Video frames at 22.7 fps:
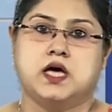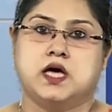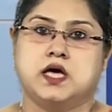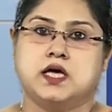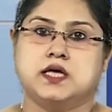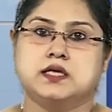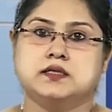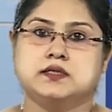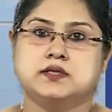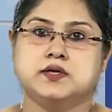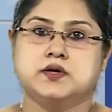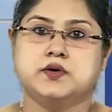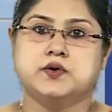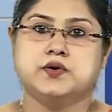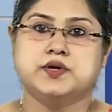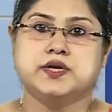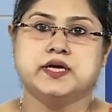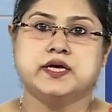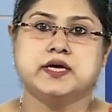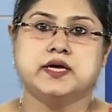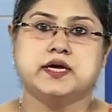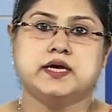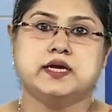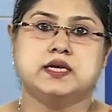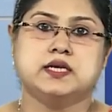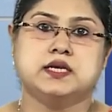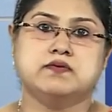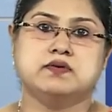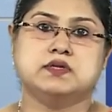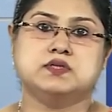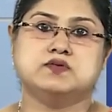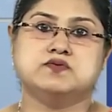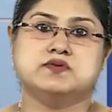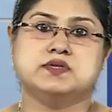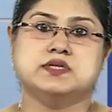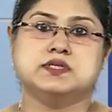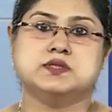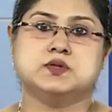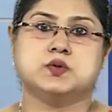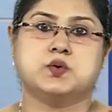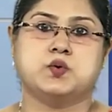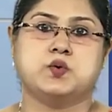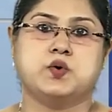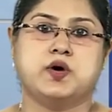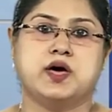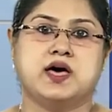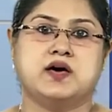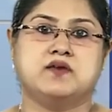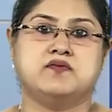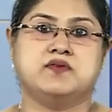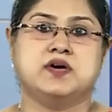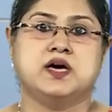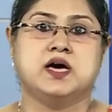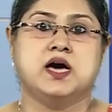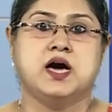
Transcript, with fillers: In theory, individuals who have